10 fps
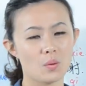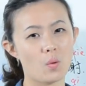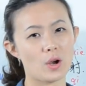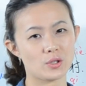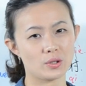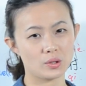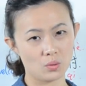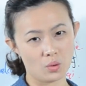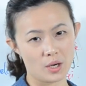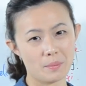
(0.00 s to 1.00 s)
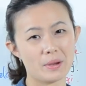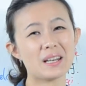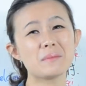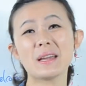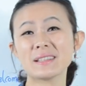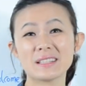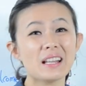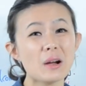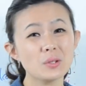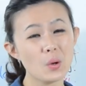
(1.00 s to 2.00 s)
washer door, but it makes a
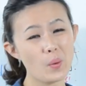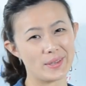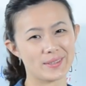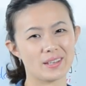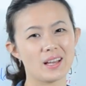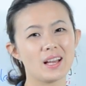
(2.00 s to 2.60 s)
loud noise.